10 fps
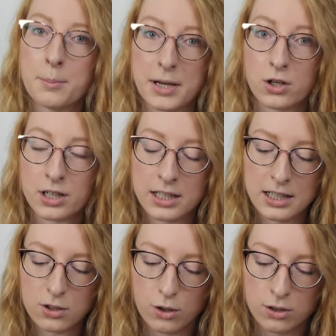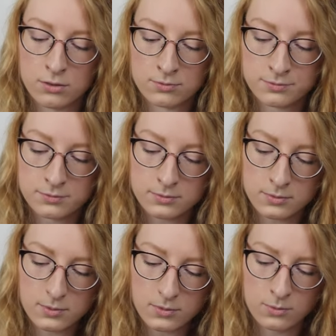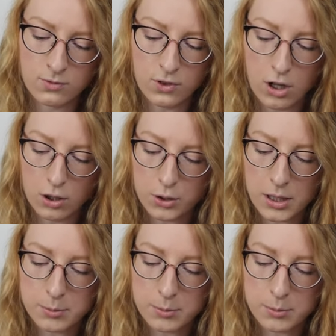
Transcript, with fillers: American Eagle, followed